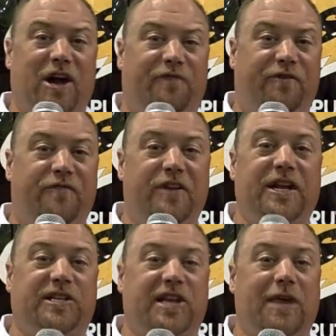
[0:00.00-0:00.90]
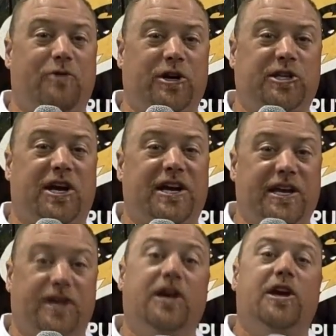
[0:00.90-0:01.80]
I'm Ralph Irvin, and today we are
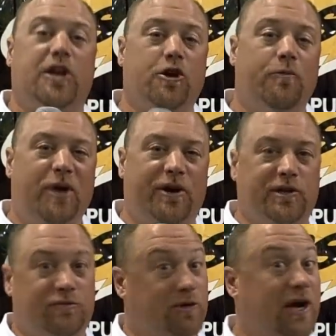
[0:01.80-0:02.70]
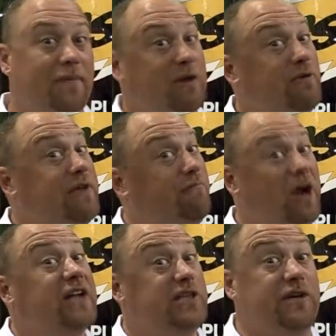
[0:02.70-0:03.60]
talking new putters from a company we've
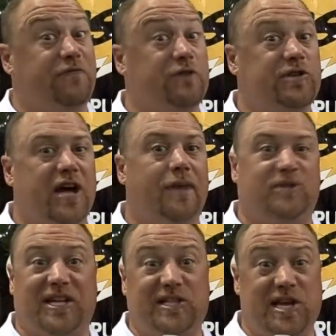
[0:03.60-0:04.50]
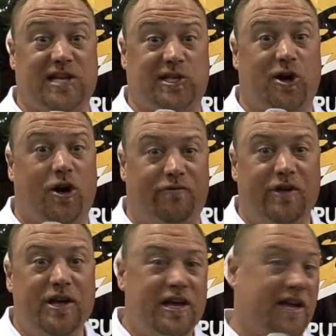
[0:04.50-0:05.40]
brought to you a few times, that's Yes Golf.
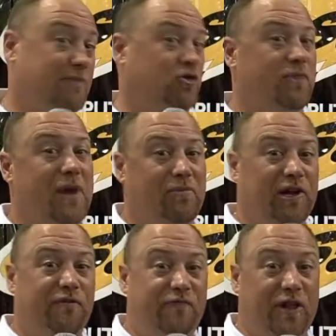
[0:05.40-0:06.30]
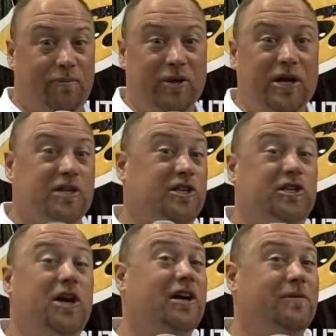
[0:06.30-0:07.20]
And I'm joined by Blair Phillips to
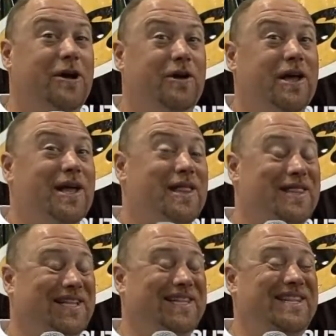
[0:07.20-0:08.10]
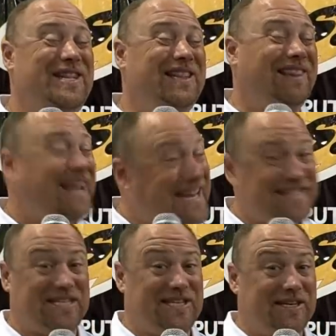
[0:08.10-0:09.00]
talk about the
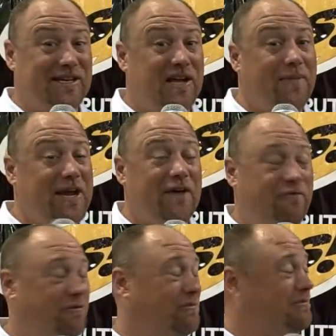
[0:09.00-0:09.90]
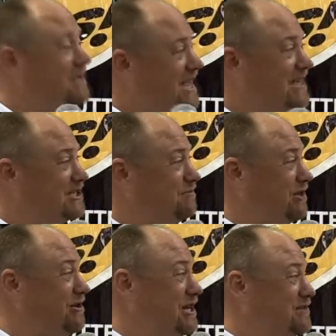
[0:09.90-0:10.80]
latest coming out from Yes.
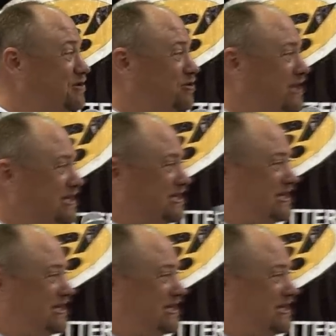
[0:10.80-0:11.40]
Blair, thanks for joining